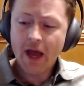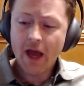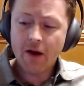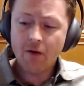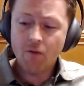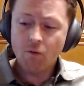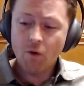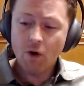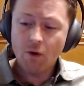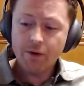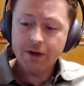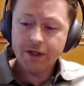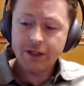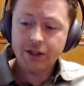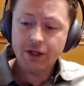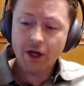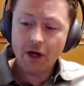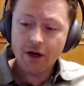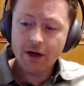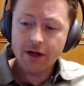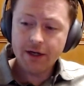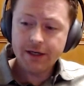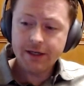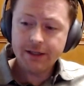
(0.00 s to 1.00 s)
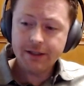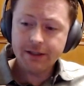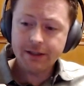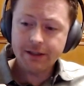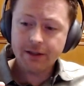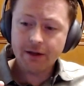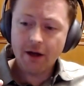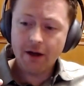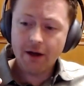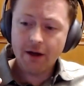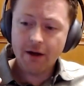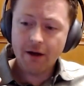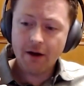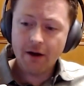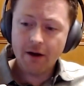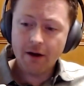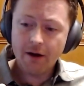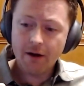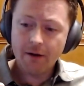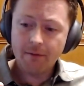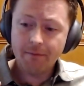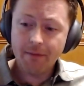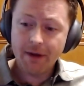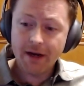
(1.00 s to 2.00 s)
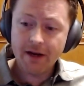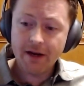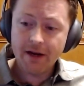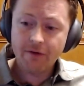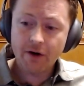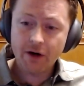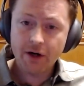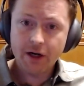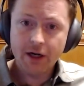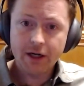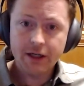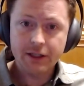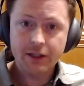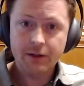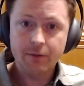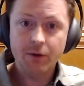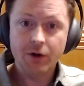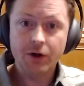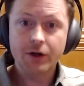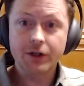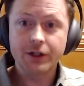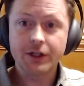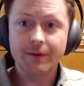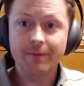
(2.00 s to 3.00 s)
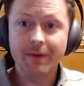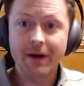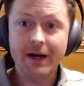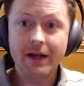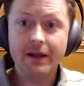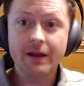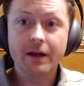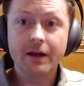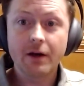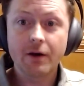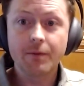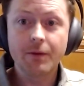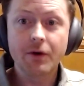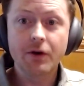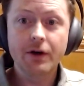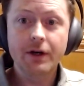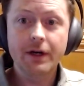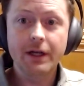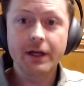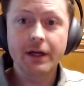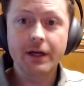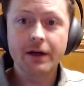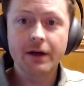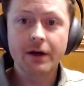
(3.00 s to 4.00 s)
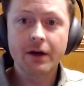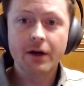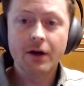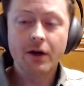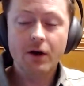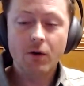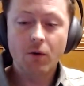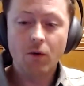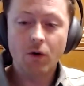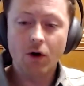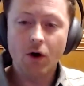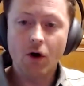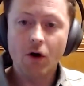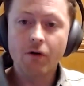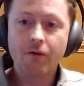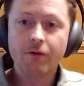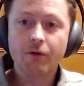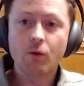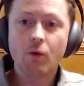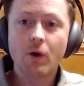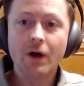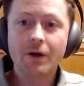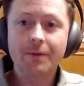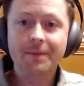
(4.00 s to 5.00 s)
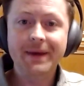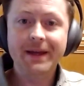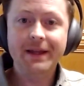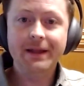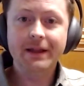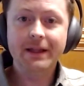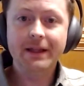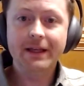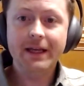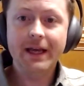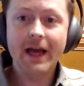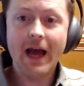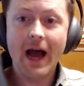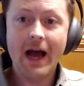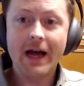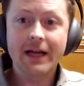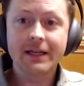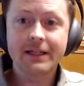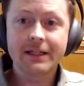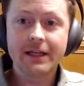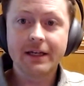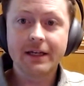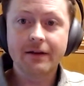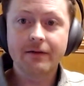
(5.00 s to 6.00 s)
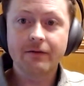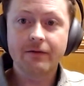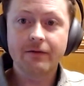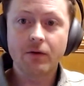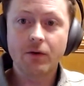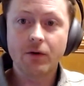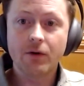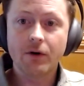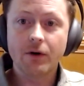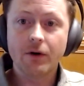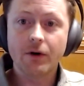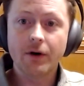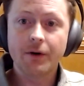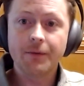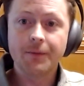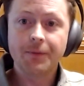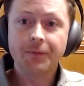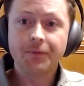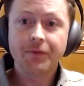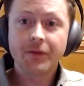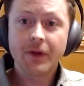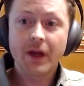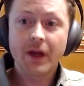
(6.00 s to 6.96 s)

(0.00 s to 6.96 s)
And what we saw is many of our customers and many in the community were overwhelmingly asking for,